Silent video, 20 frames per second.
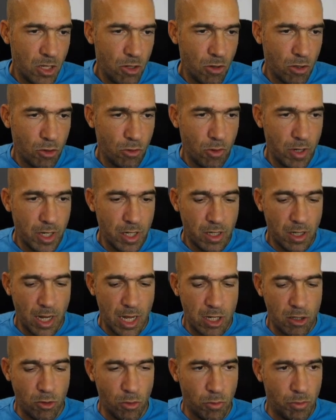you're doing
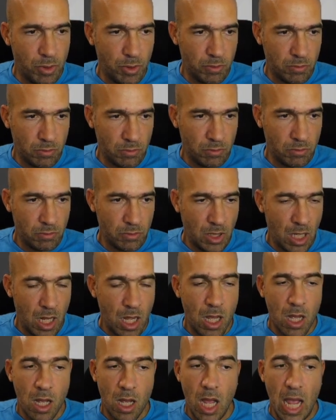edge loop,
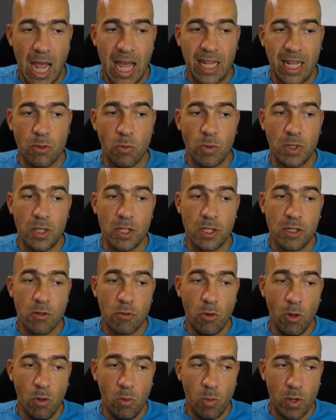and with the
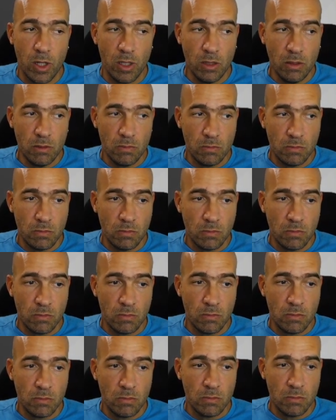scroll wheel,
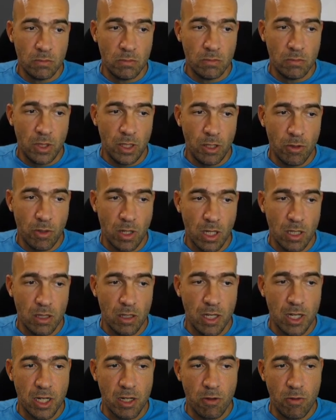you
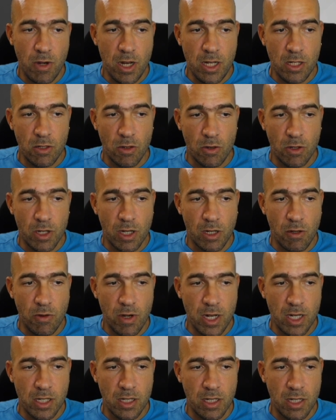can increase or
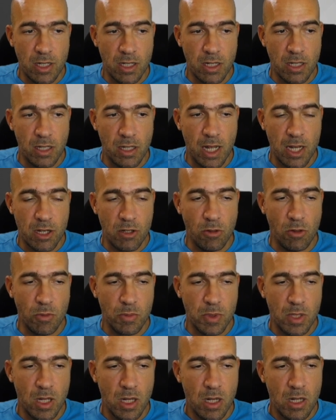decrease the edge
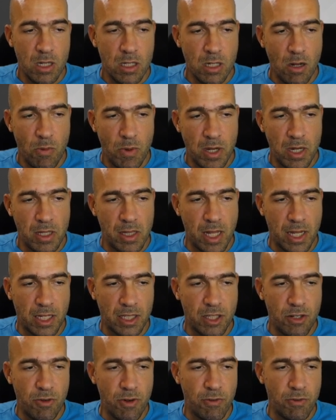loops. So we need
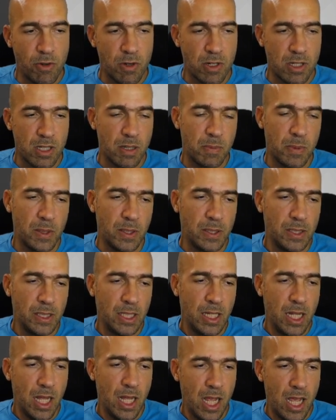like 3, for example,
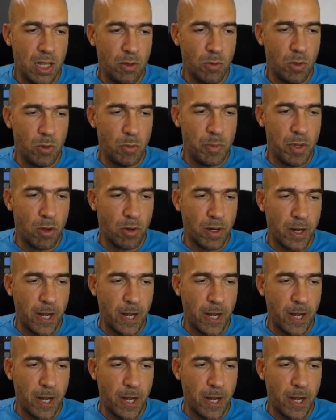and we will be